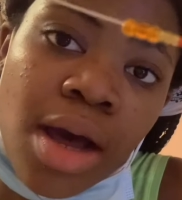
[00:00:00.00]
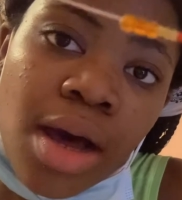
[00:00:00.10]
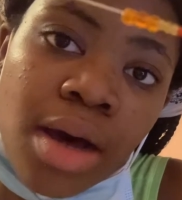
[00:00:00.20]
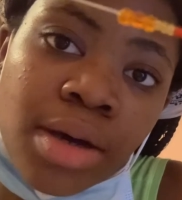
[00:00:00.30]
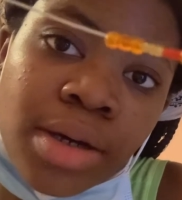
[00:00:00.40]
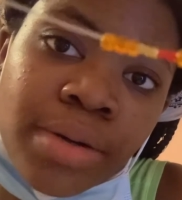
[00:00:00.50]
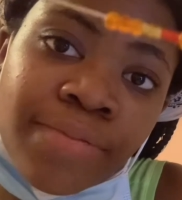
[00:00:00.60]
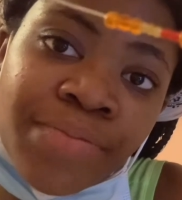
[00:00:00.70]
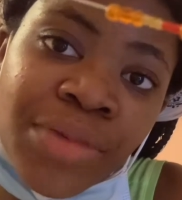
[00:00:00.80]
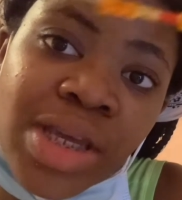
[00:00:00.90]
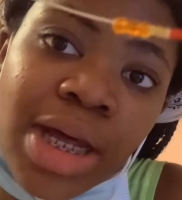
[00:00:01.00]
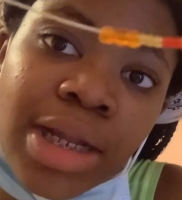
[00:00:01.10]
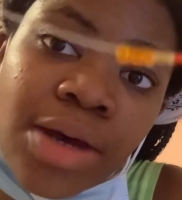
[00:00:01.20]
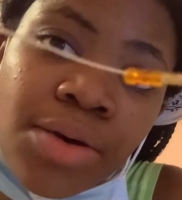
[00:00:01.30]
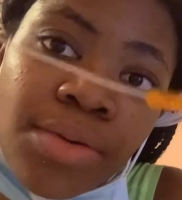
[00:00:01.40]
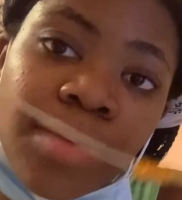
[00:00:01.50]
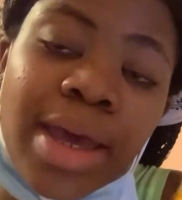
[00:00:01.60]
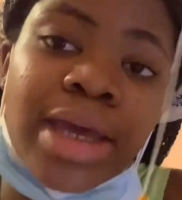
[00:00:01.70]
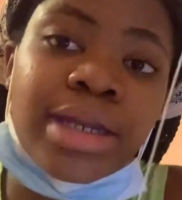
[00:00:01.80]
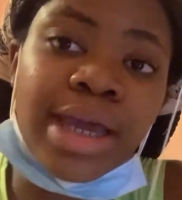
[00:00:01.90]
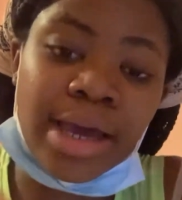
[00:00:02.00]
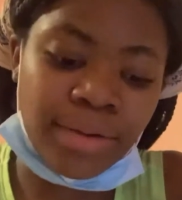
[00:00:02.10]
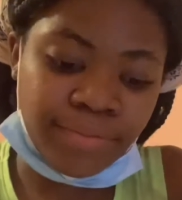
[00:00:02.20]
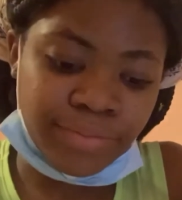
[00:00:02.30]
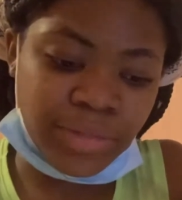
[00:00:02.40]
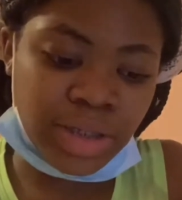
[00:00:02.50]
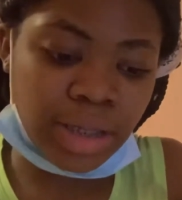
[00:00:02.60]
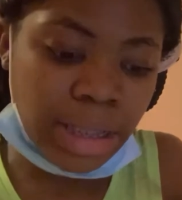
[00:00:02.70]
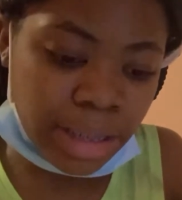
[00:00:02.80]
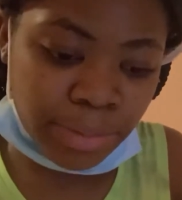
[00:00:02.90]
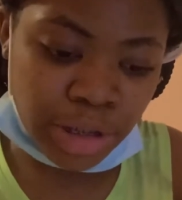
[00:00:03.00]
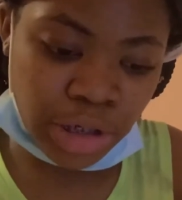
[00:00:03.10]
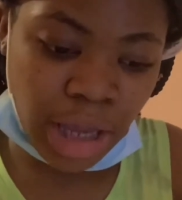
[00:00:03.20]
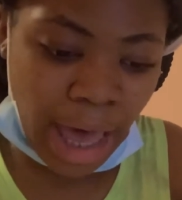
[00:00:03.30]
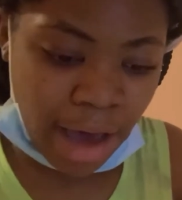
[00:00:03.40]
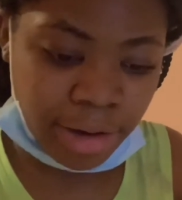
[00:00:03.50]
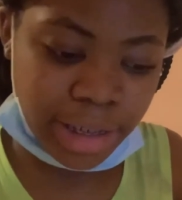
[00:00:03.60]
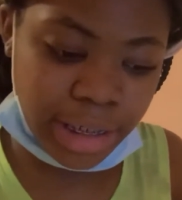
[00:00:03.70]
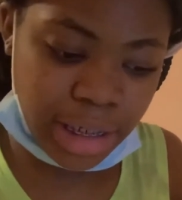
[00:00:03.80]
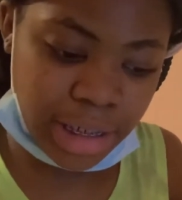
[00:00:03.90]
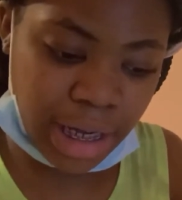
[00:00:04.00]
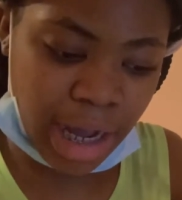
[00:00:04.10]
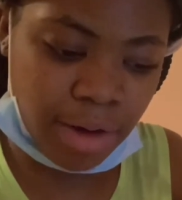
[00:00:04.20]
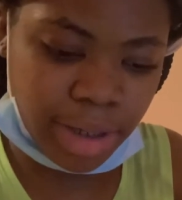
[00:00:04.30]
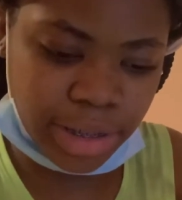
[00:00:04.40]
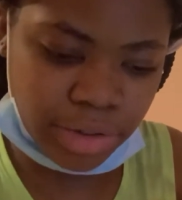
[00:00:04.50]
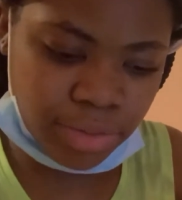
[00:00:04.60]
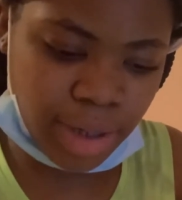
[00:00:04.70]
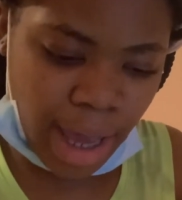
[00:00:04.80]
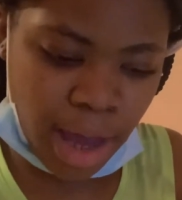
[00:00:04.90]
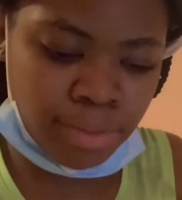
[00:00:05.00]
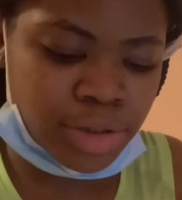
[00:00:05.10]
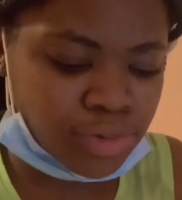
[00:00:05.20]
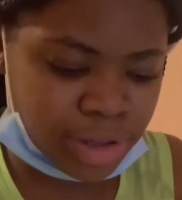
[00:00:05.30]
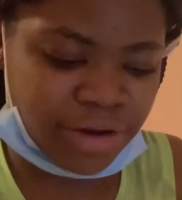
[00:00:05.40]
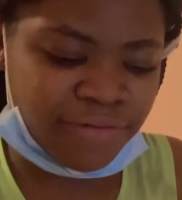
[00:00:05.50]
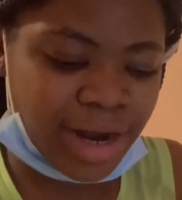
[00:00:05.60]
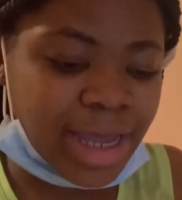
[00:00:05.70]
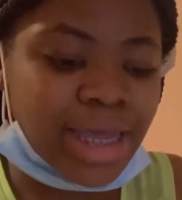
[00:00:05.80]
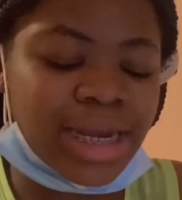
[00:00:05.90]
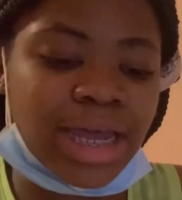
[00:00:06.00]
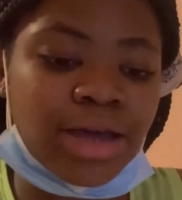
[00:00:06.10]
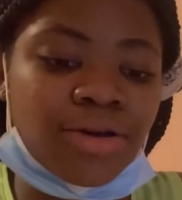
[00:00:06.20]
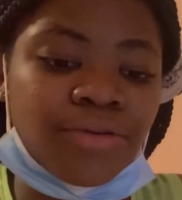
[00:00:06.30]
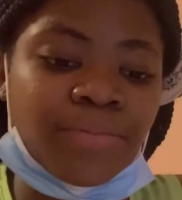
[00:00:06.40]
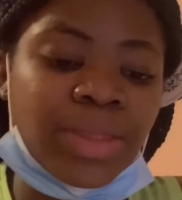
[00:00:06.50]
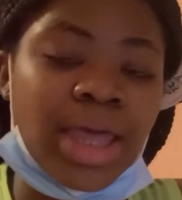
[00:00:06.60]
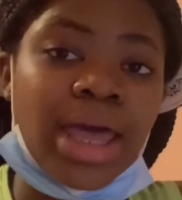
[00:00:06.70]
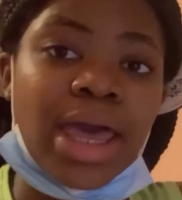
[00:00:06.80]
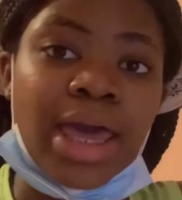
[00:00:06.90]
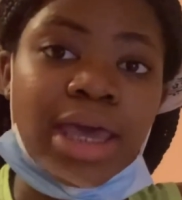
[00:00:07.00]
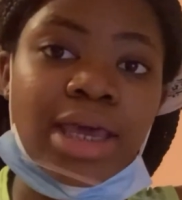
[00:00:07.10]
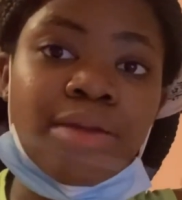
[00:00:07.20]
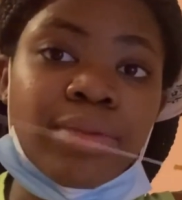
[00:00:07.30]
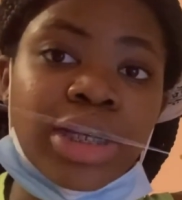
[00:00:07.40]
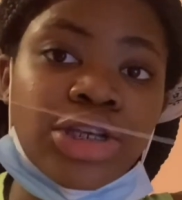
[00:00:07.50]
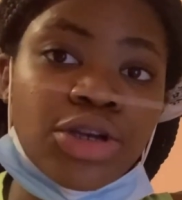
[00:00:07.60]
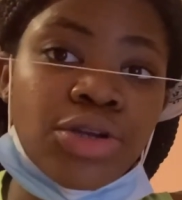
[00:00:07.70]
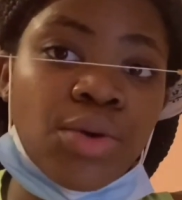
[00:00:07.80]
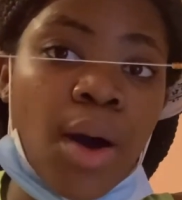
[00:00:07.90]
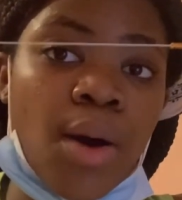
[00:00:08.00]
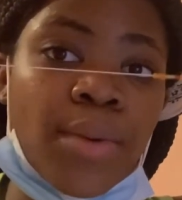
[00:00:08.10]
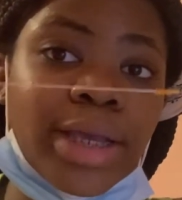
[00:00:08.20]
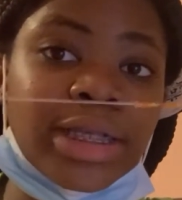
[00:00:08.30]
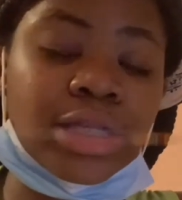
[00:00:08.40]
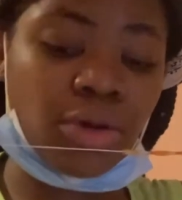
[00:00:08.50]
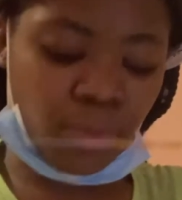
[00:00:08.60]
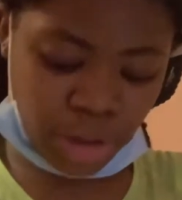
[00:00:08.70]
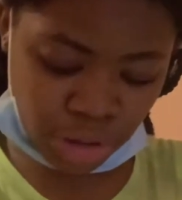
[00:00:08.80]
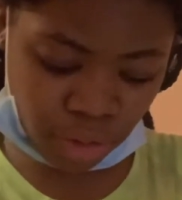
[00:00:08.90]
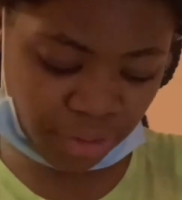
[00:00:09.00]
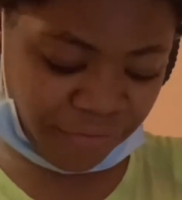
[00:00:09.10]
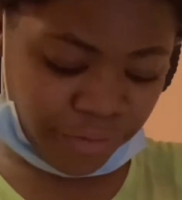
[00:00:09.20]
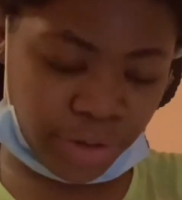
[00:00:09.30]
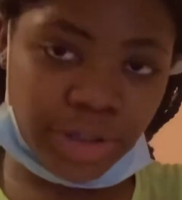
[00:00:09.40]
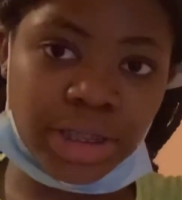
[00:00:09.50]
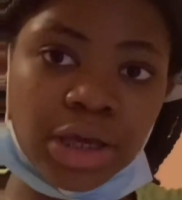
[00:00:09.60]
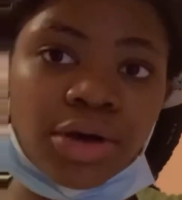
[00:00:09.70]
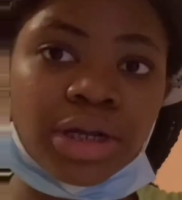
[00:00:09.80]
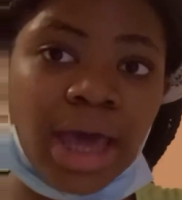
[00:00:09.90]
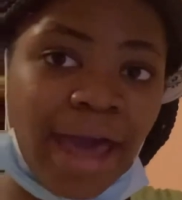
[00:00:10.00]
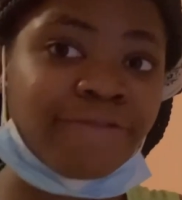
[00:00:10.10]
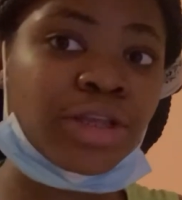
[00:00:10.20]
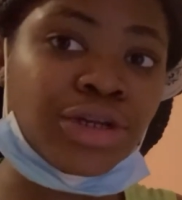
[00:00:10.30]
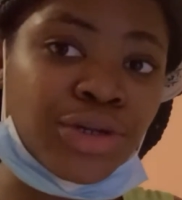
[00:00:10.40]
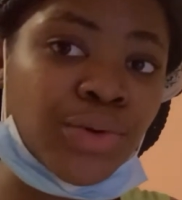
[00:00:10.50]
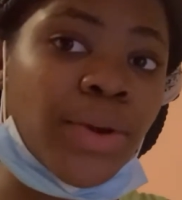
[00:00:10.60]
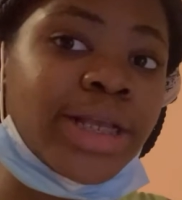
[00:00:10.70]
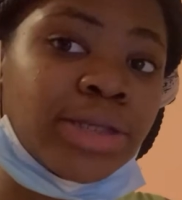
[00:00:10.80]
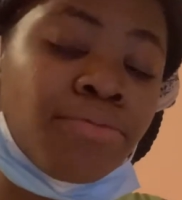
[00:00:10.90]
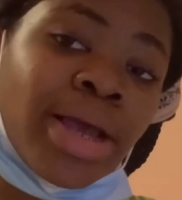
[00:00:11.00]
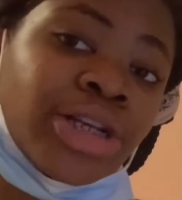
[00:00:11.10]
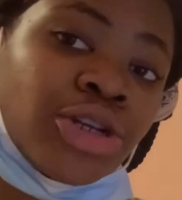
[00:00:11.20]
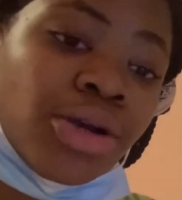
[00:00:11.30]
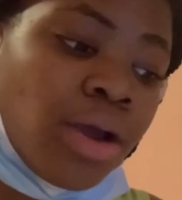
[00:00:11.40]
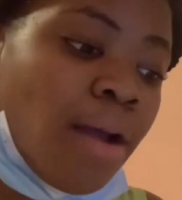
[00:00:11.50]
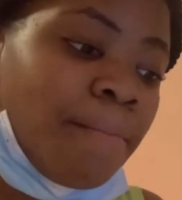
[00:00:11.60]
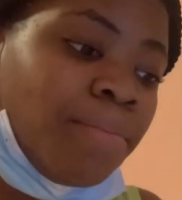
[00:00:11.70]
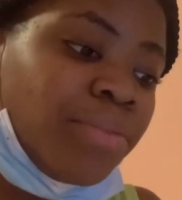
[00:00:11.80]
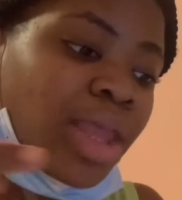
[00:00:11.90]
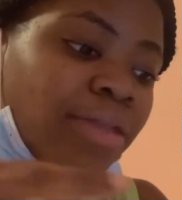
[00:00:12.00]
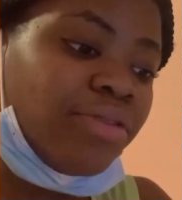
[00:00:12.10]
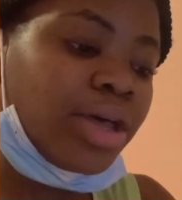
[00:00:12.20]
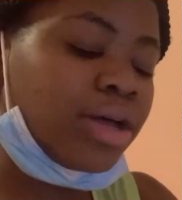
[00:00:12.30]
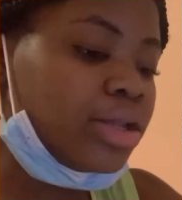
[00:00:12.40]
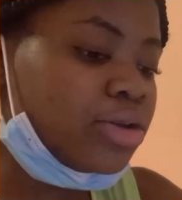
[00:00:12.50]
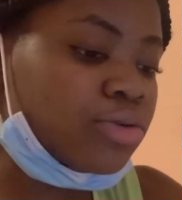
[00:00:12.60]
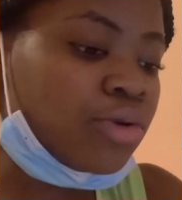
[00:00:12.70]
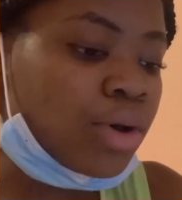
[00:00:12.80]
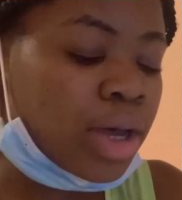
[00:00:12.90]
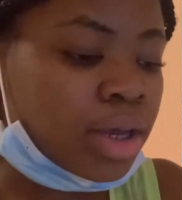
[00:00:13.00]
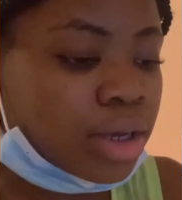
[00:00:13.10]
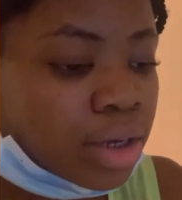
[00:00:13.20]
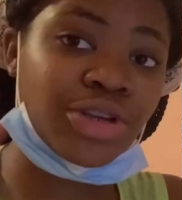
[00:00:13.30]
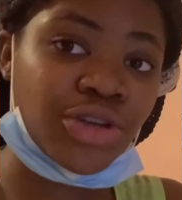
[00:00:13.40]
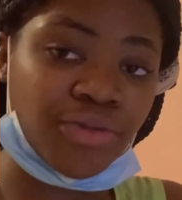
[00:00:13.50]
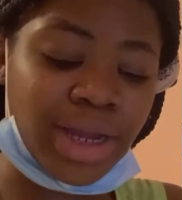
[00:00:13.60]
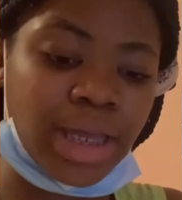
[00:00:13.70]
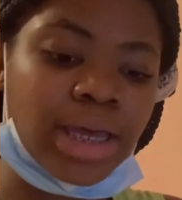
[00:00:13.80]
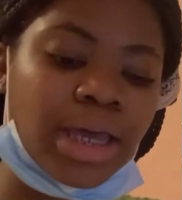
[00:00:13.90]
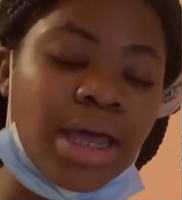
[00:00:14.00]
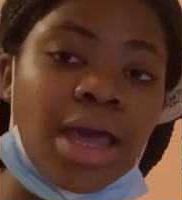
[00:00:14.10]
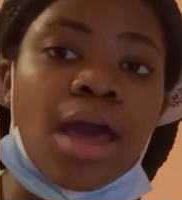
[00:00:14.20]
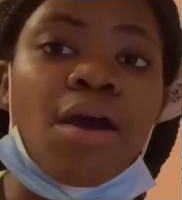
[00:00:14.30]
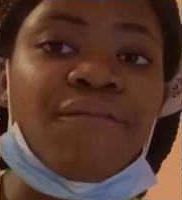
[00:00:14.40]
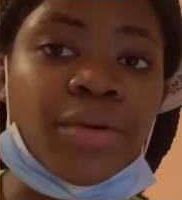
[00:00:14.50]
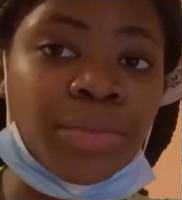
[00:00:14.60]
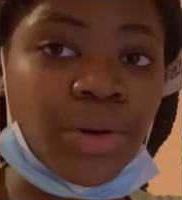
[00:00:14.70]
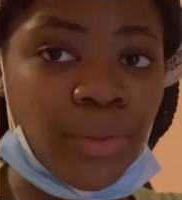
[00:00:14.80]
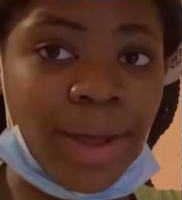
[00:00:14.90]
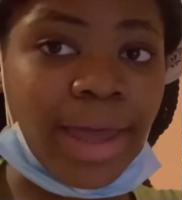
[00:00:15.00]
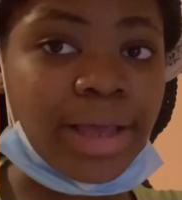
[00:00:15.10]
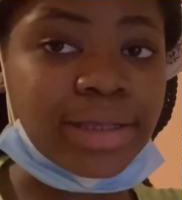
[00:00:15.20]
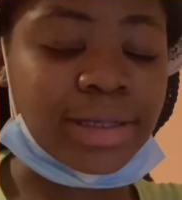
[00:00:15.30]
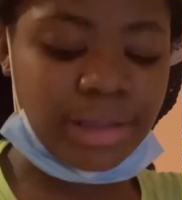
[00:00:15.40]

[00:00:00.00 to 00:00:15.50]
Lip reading: yellow. And yeah. So let me show y'all how I'm doing it right now. And make sure you always, what you're gonna have to do is measure the little string from your waist